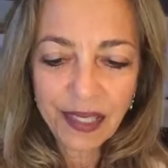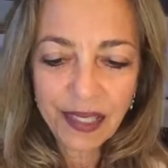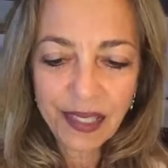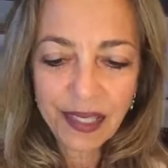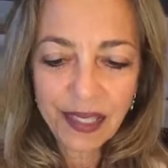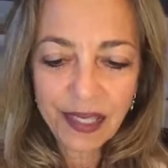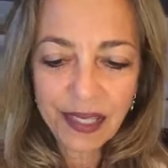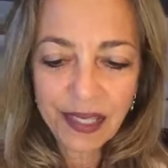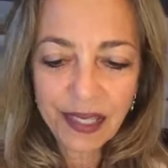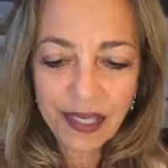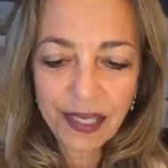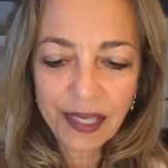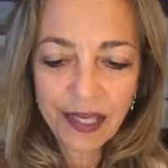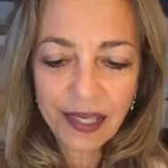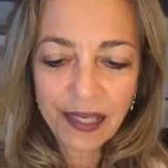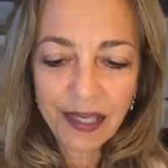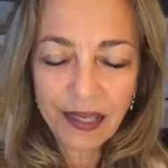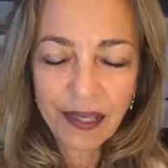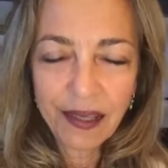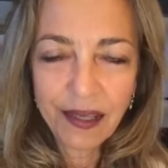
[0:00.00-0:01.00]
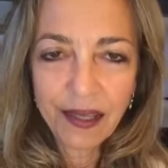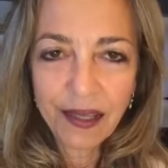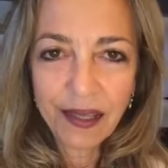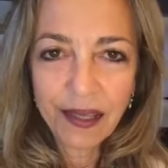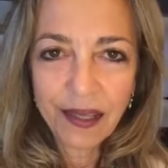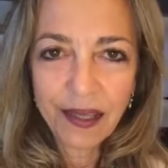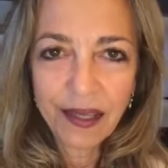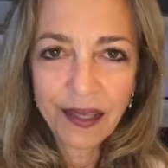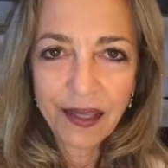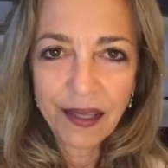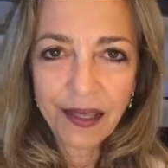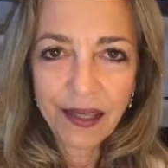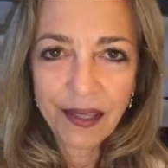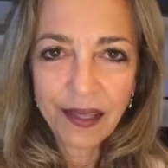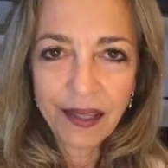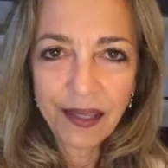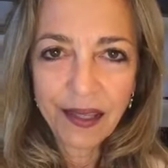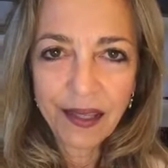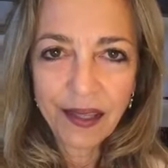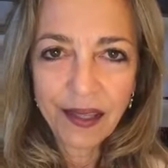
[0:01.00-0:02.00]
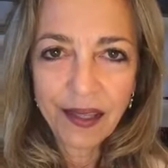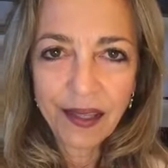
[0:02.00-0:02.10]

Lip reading: (no one is talking)